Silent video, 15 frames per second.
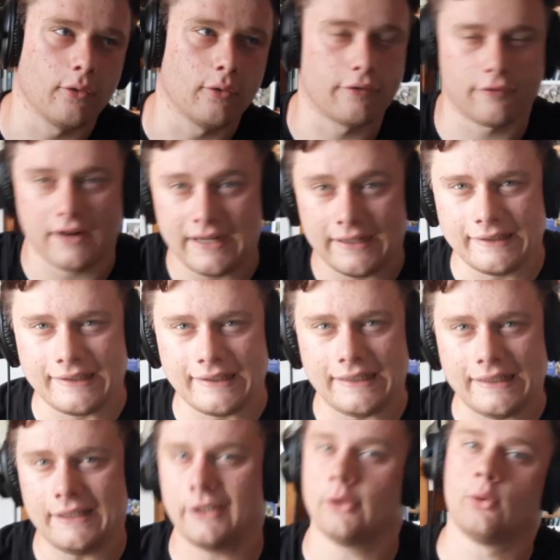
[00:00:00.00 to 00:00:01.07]
or
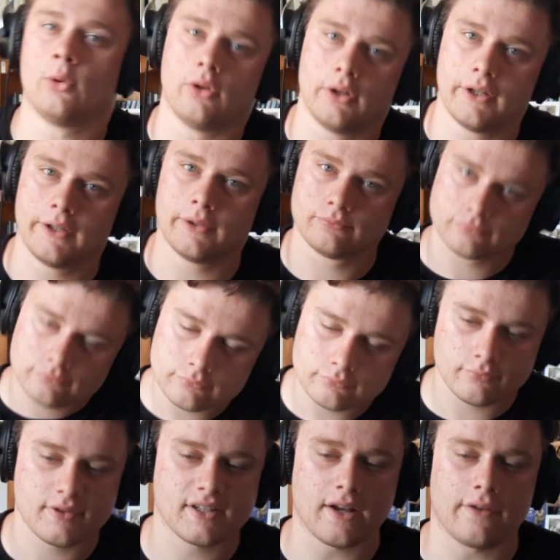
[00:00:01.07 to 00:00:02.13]
friendly or
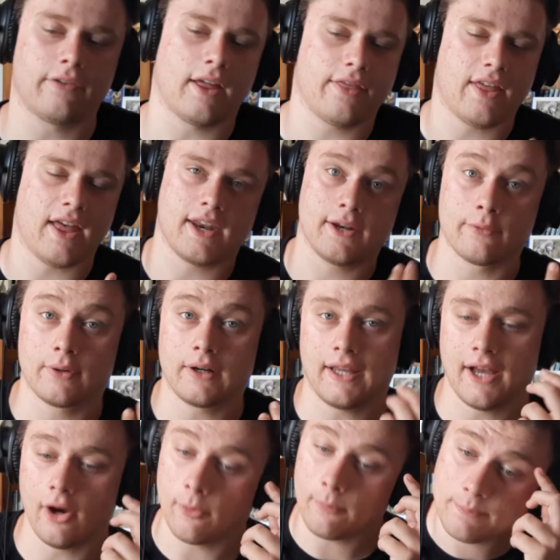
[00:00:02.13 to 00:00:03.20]
stuff like that. It
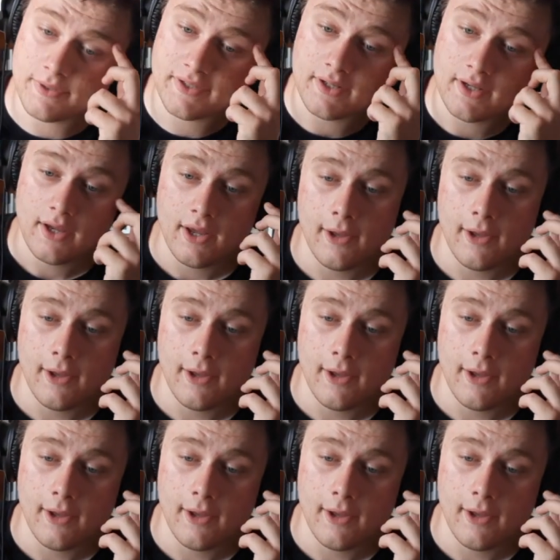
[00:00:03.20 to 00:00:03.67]
really helps.